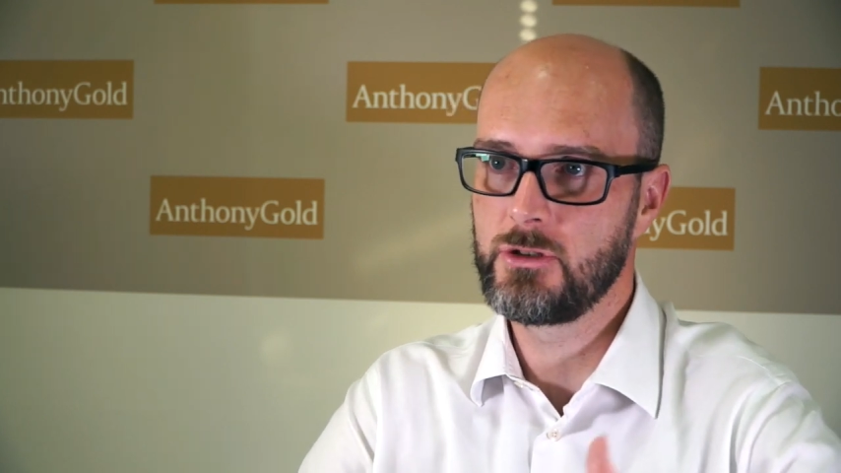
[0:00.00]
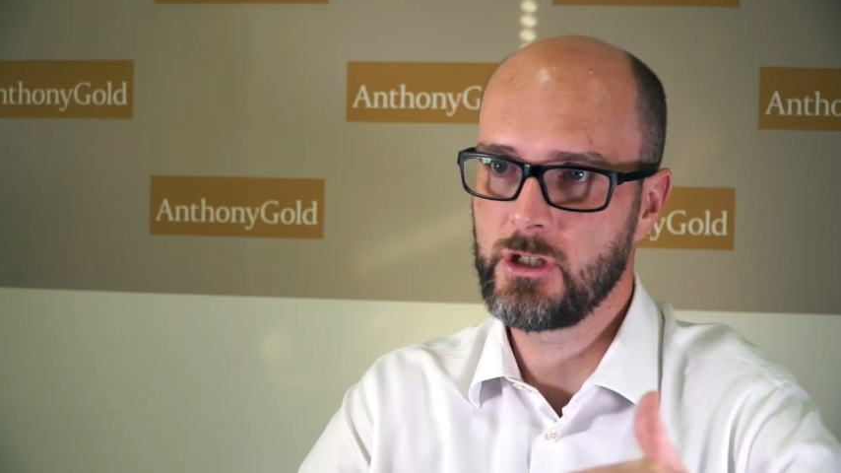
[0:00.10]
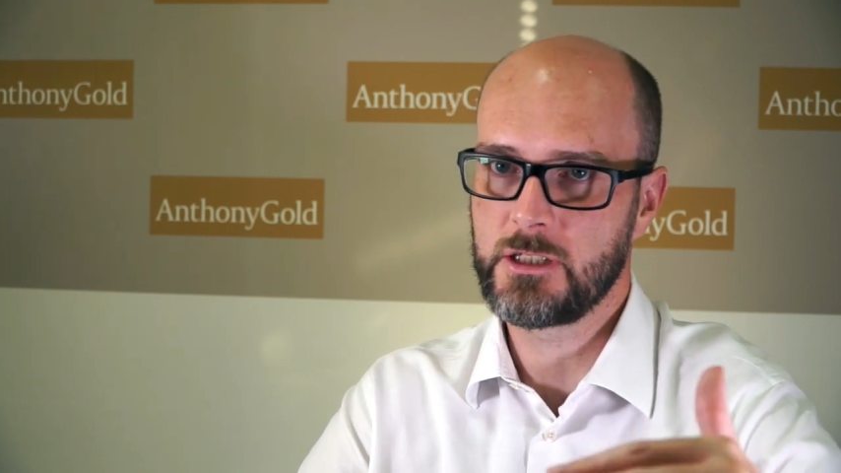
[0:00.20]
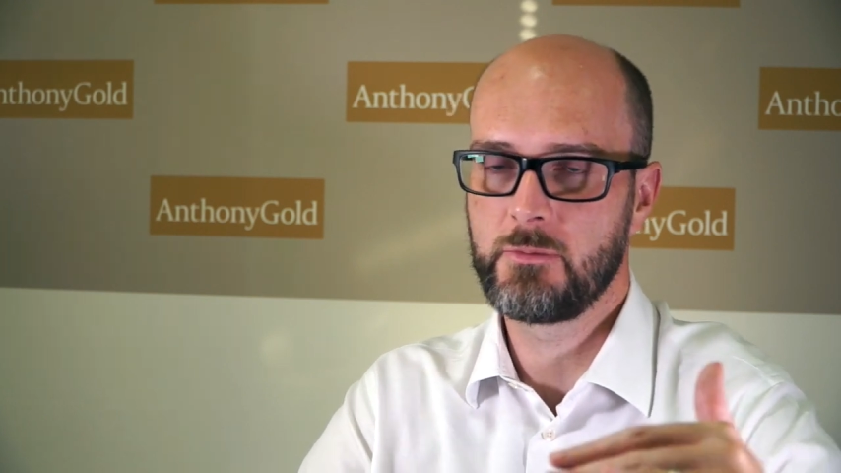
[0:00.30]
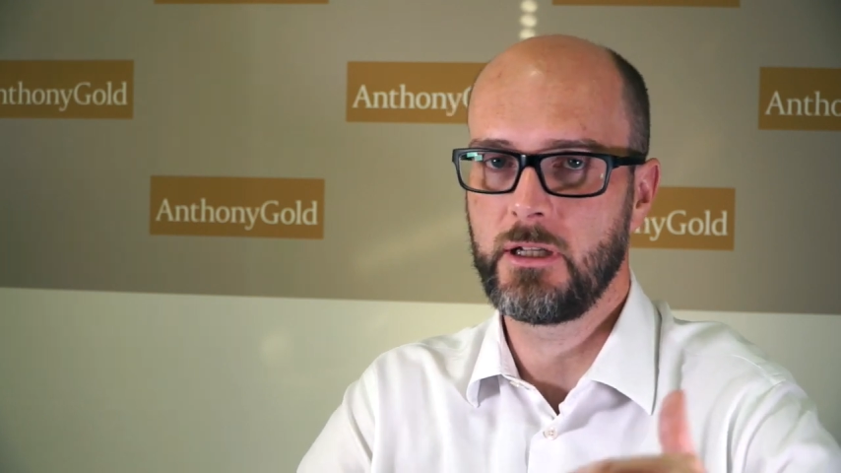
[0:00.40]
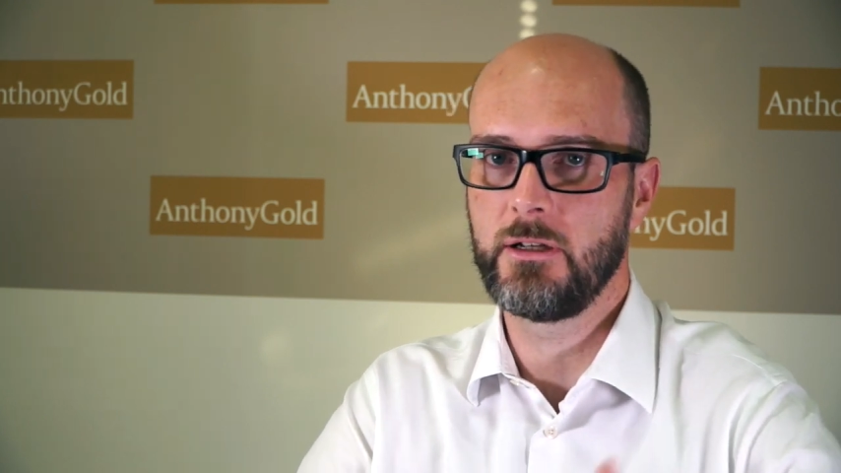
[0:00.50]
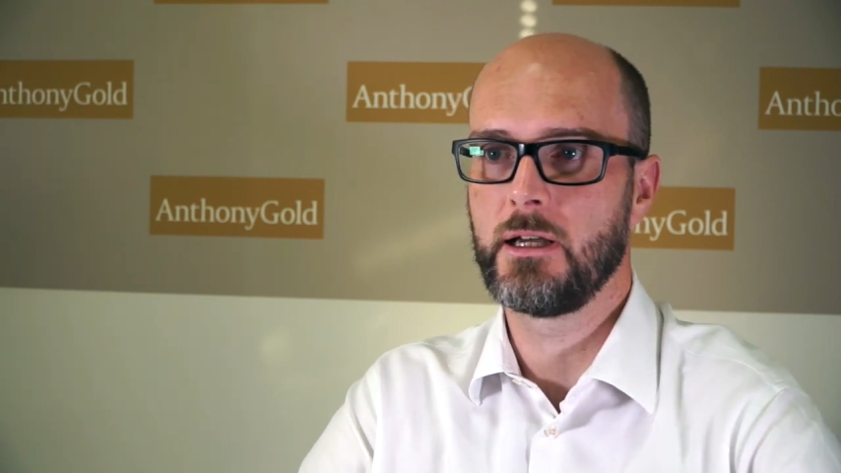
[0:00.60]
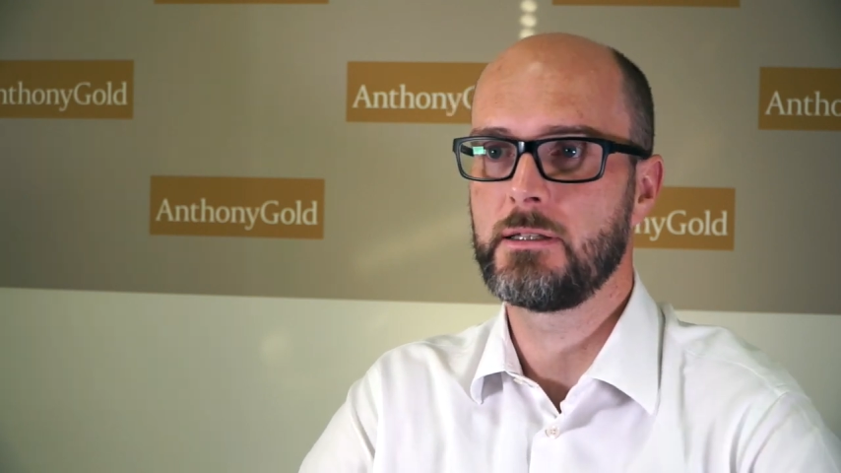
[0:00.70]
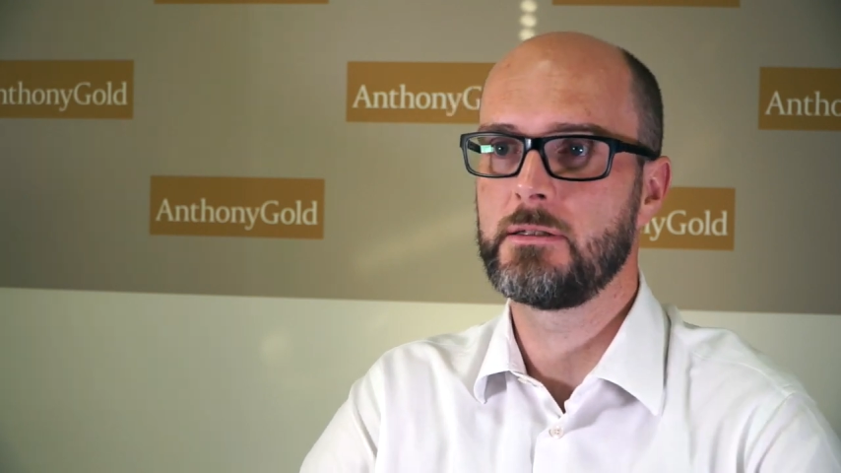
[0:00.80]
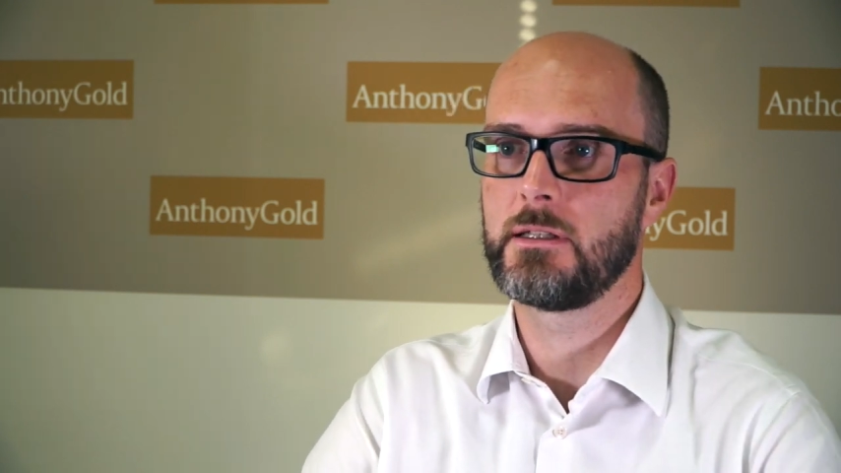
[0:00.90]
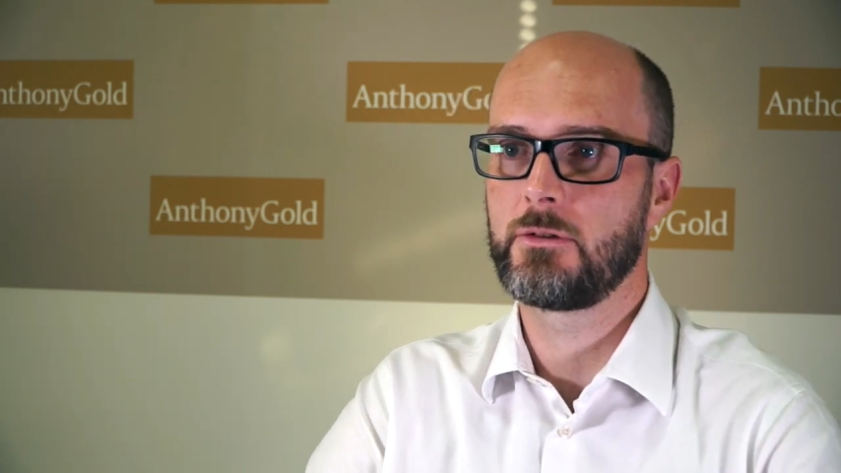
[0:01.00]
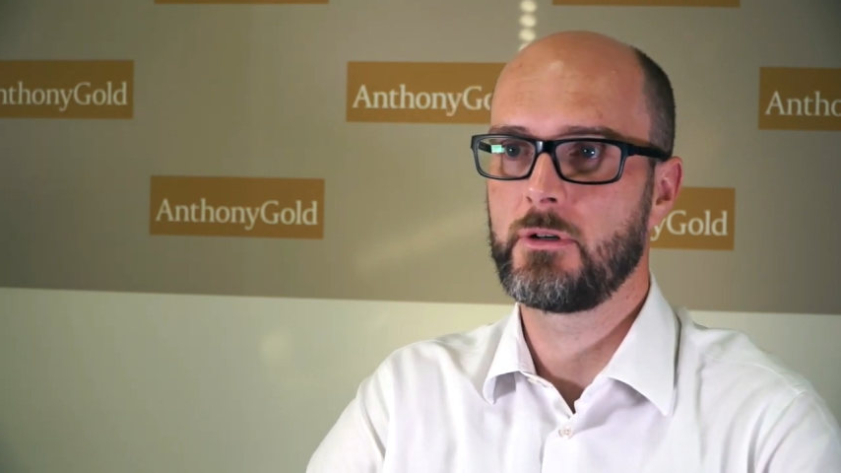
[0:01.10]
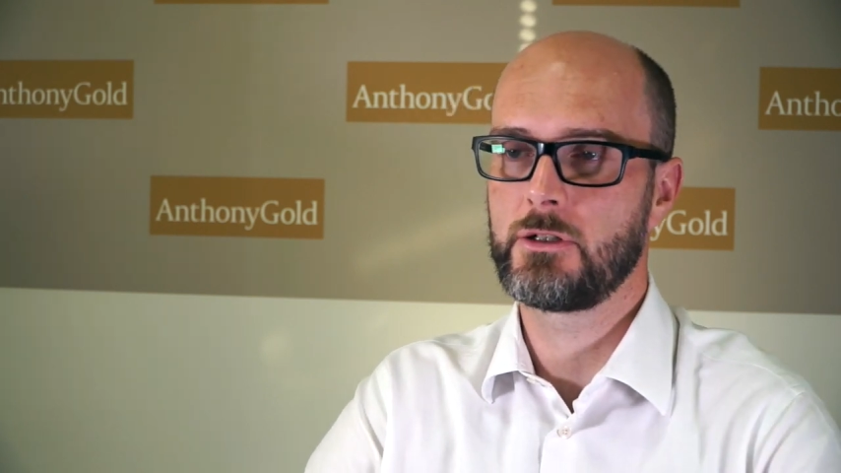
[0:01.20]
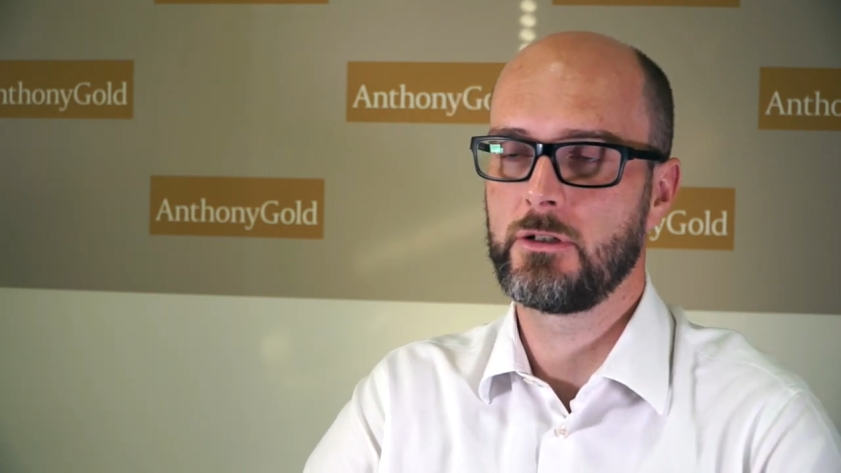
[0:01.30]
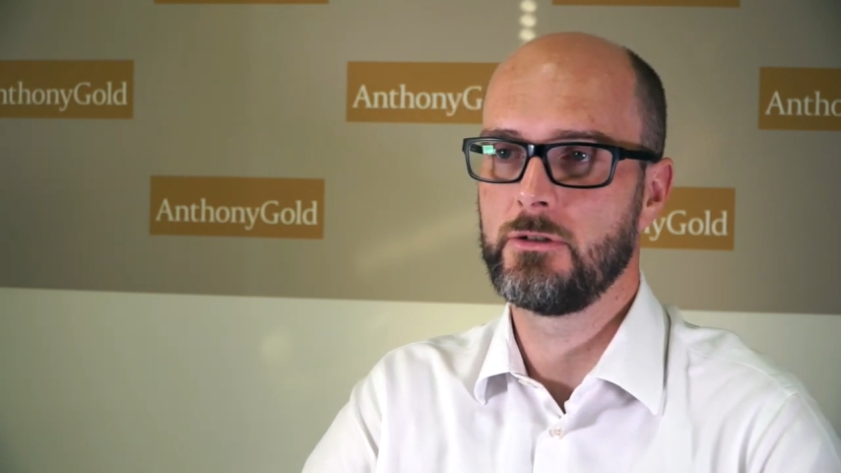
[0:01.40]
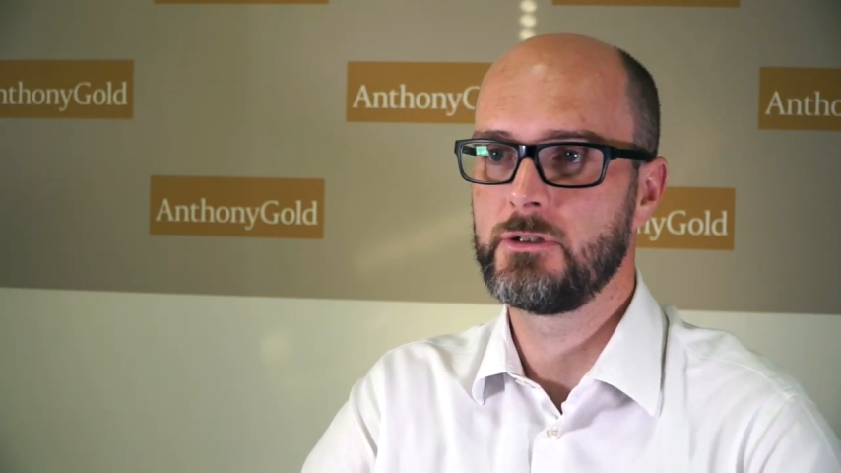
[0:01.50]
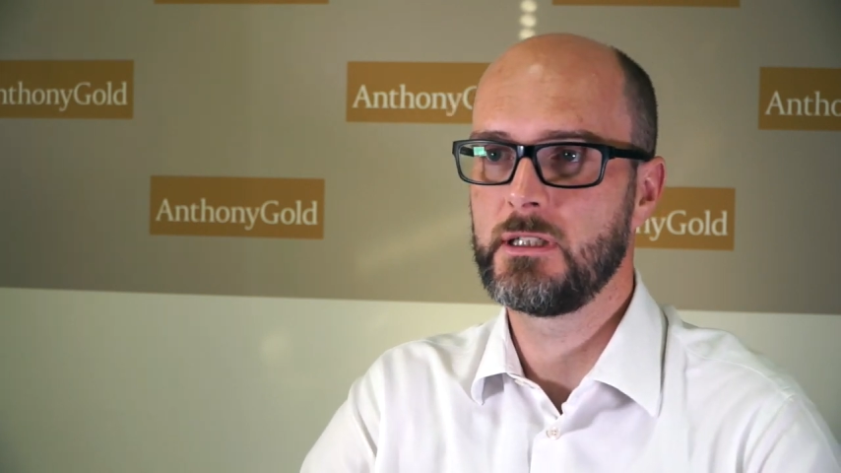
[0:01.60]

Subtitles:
just below licensing thresholds,